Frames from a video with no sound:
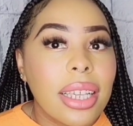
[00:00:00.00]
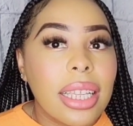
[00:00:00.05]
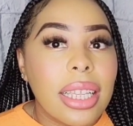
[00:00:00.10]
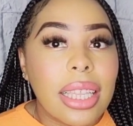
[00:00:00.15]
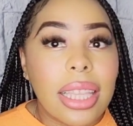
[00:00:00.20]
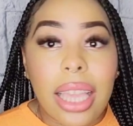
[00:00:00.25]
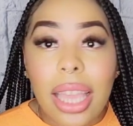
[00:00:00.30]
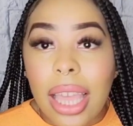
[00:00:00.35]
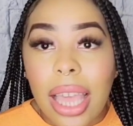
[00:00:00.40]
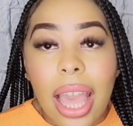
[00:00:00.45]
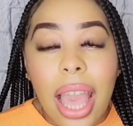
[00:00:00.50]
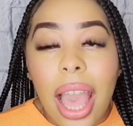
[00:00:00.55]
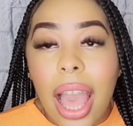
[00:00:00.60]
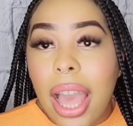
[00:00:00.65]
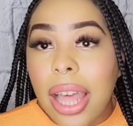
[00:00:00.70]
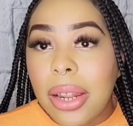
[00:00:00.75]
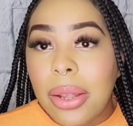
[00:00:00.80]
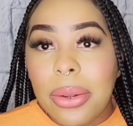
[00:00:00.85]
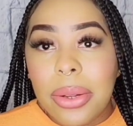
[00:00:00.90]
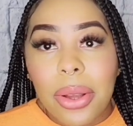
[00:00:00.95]
yeah,
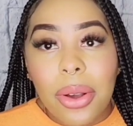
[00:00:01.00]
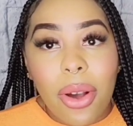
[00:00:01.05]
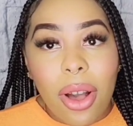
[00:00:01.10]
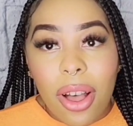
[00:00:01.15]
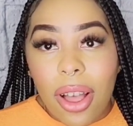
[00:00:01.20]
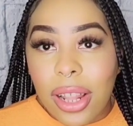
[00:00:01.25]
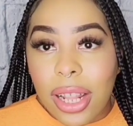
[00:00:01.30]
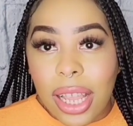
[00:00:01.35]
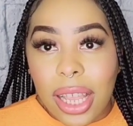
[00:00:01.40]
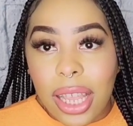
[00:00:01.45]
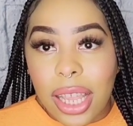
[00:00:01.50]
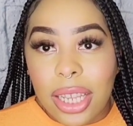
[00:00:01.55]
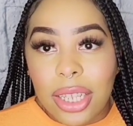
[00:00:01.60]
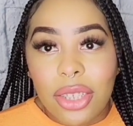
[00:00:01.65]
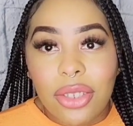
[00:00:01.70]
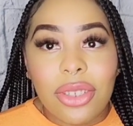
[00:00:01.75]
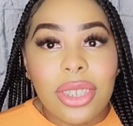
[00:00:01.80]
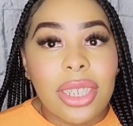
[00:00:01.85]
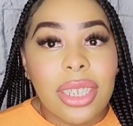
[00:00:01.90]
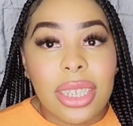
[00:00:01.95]
I don't know all that
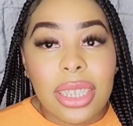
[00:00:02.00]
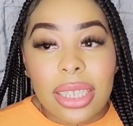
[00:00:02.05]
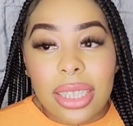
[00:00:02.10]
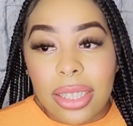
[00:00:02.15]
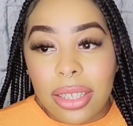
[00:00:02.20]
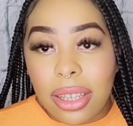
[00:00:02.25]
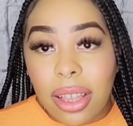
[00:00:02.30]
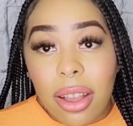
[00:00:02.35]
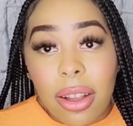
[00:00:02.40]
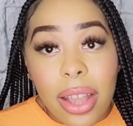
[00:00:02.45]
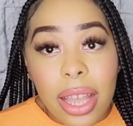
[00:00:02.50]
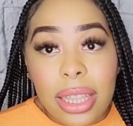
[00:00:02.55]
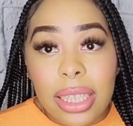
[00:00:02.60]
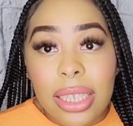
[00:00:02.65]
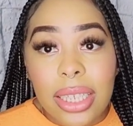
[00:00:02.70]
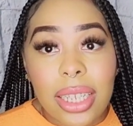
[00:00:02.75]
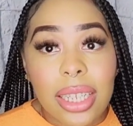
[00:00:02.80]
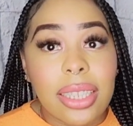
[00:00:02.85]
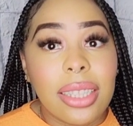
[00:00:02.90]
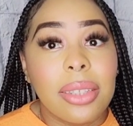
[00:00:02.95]
extra shit, so y'all gonna have to
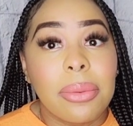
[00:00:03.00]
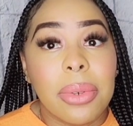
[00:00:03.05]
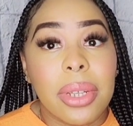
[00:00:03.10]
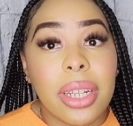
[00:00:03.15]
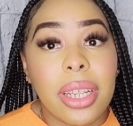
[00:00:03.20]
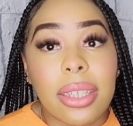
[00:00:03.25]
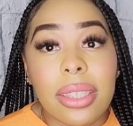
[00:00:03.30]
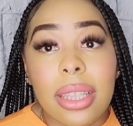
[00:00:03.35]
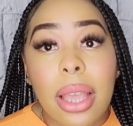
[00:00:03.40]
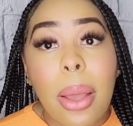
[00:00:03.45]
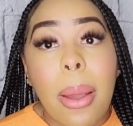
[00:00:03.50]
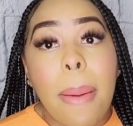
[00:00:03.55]
check someone else.